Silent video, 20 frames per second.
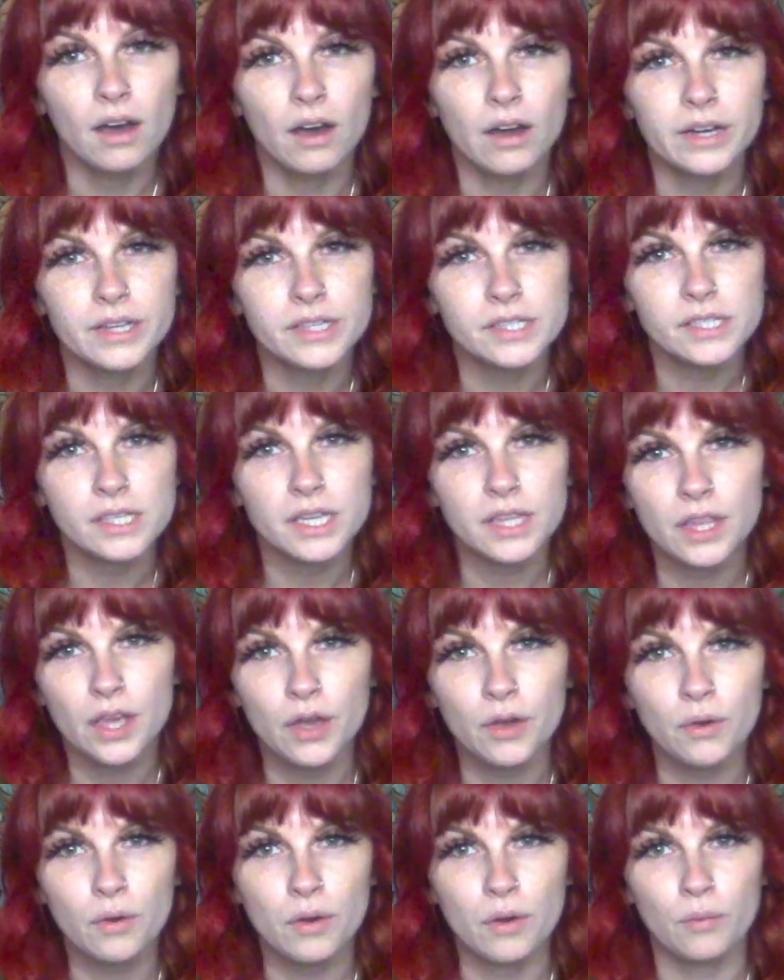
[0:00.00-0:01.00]
Honestly,
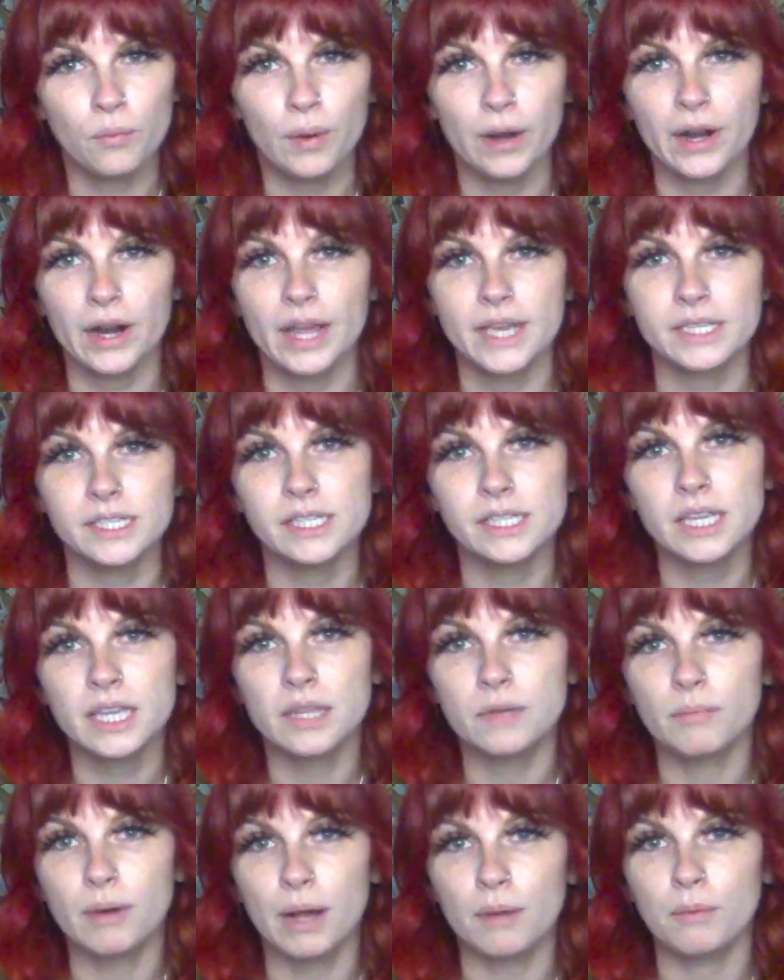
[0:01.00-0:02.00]
though, where I see
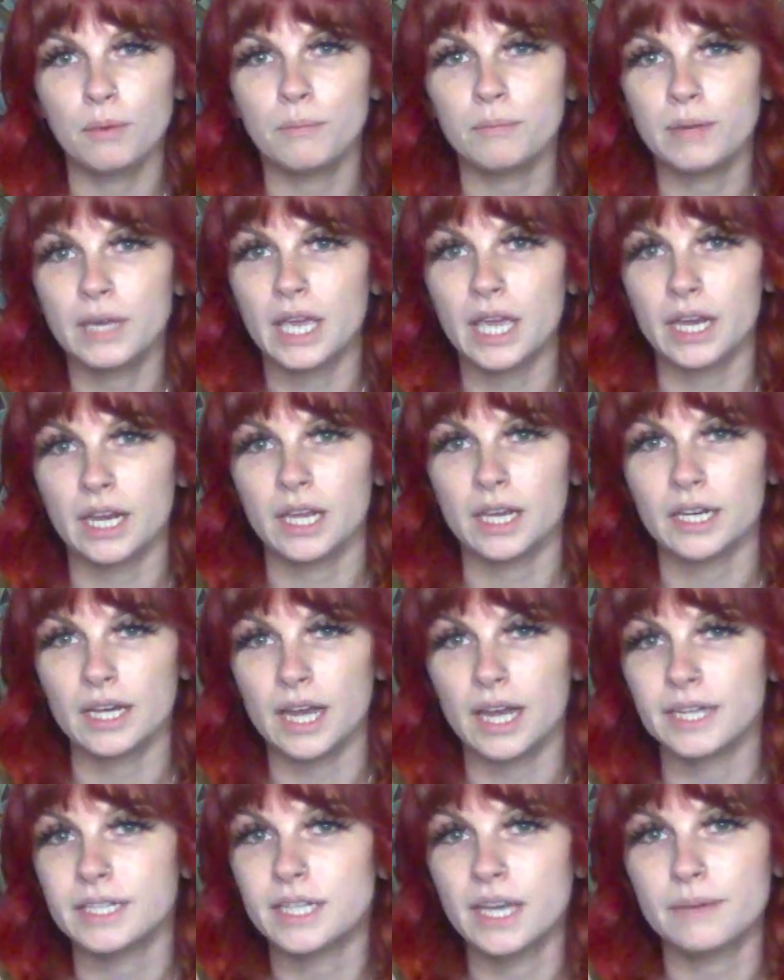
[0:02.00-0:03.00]
the problem beginning
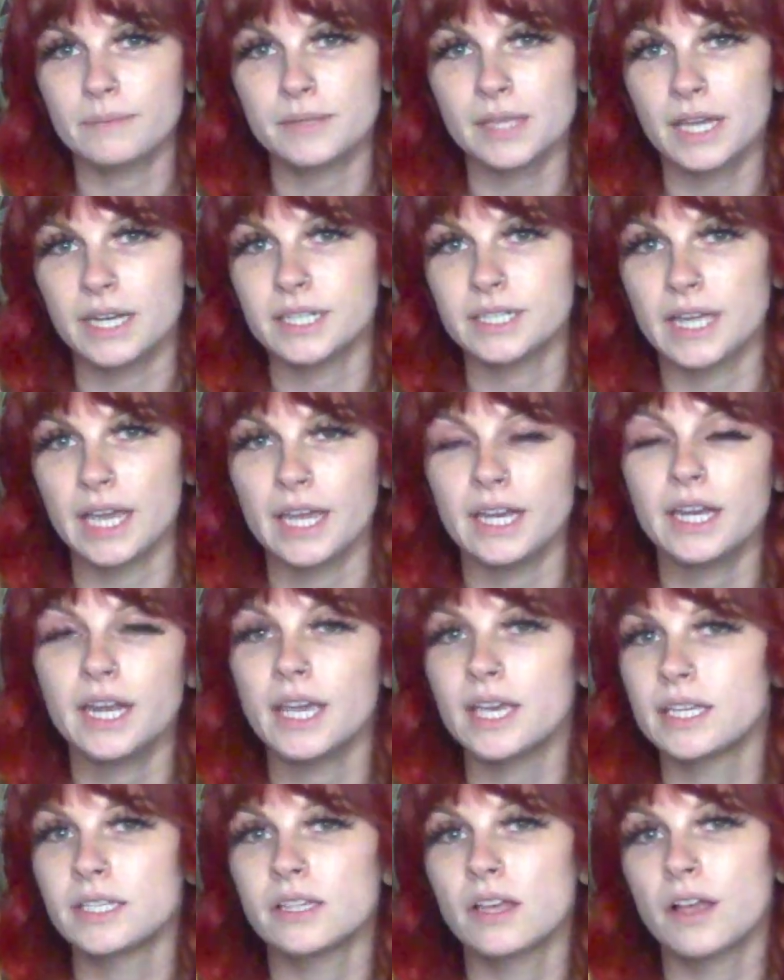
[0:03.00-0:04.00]
9 times out of 10
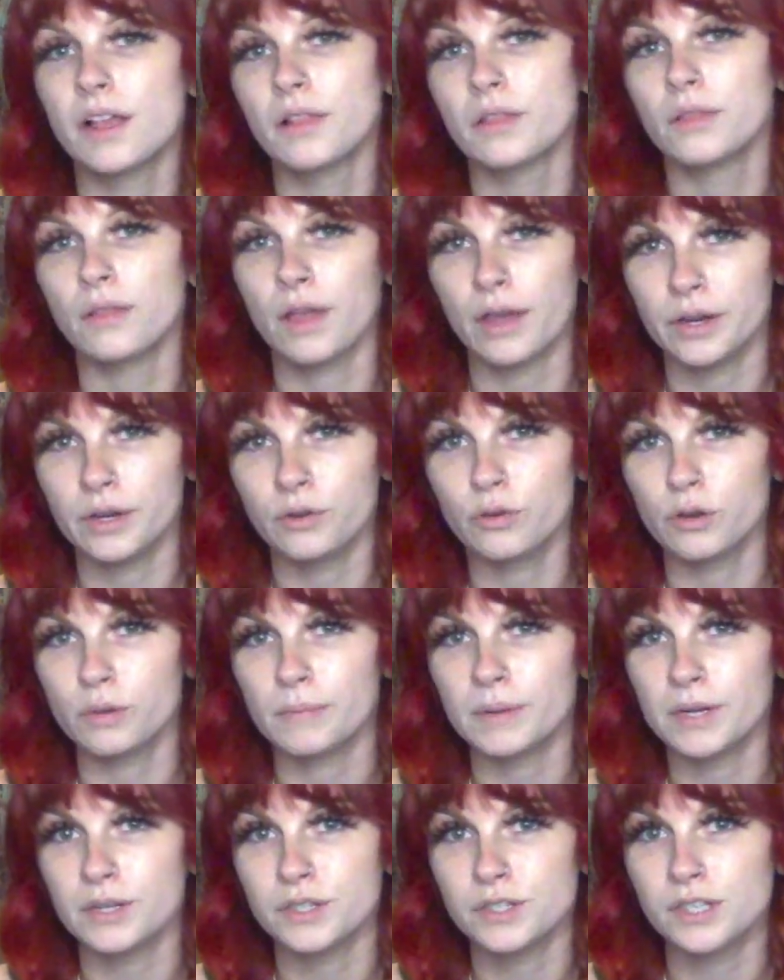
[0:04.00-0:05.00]
is a lot of
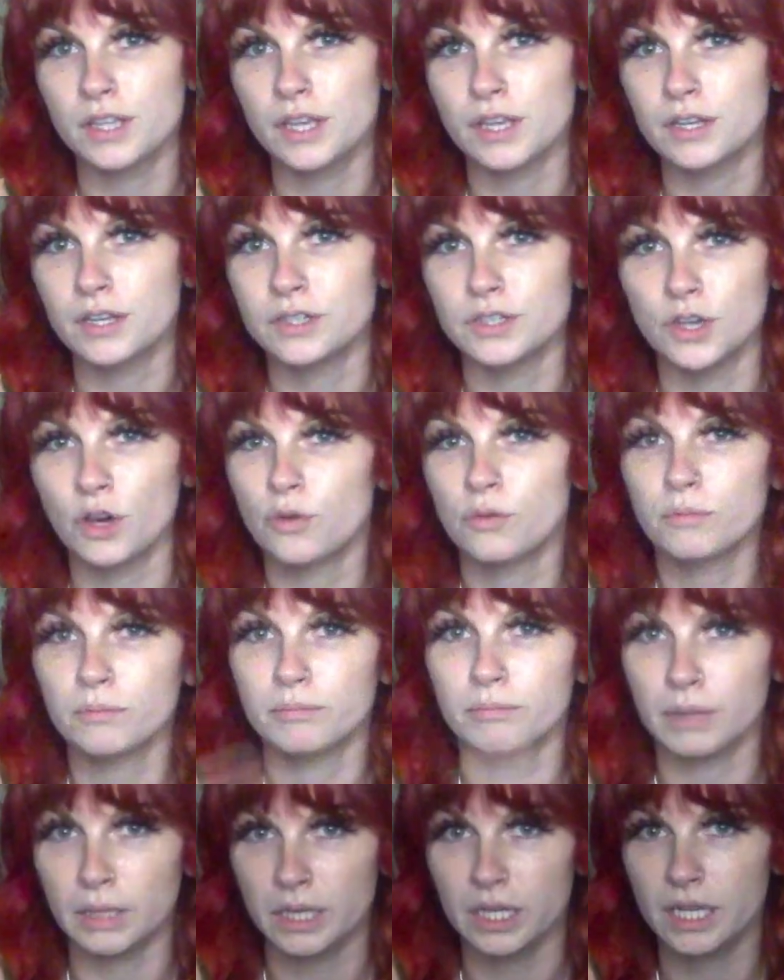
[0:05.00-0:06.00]
groomers
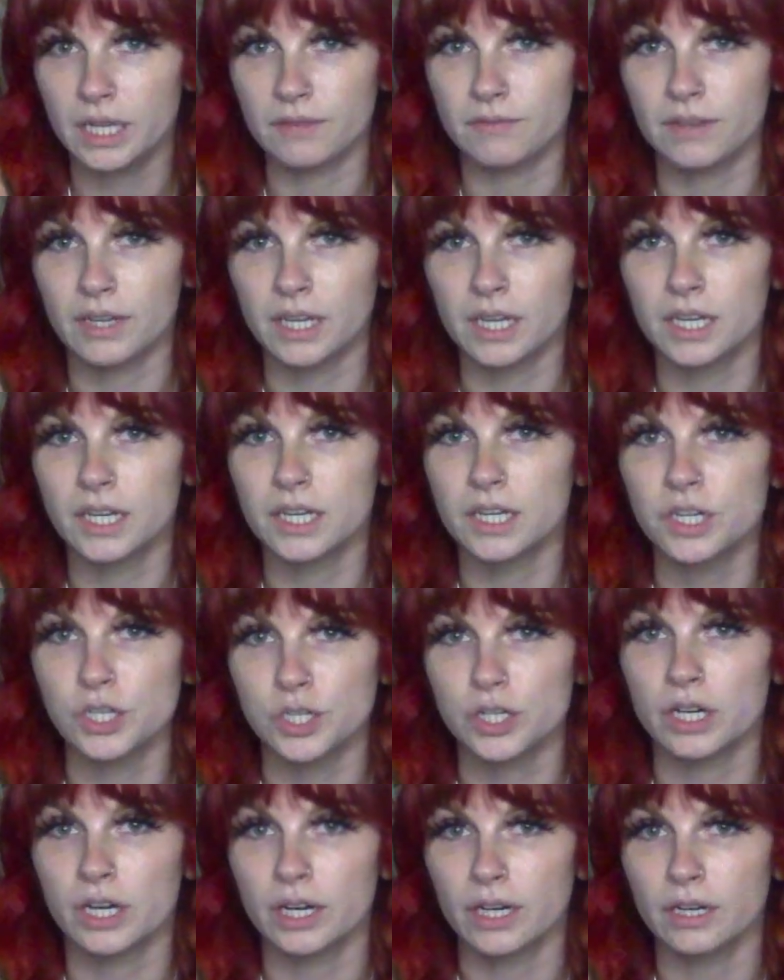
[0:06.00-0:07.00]
don't believe in
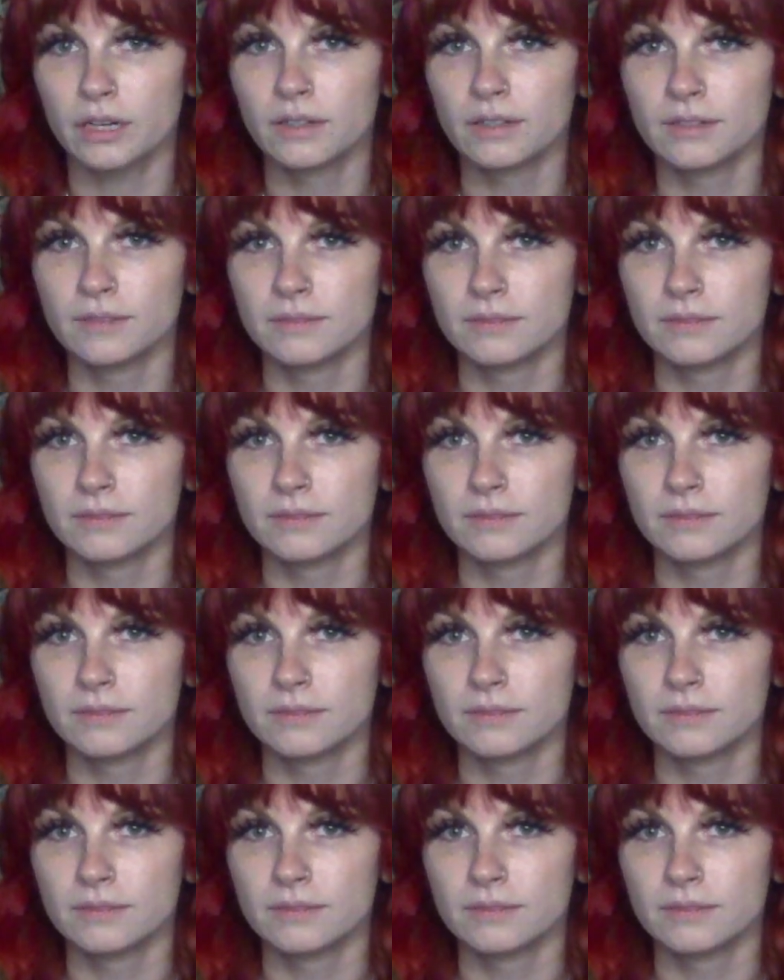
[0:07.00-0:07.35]
conditioner.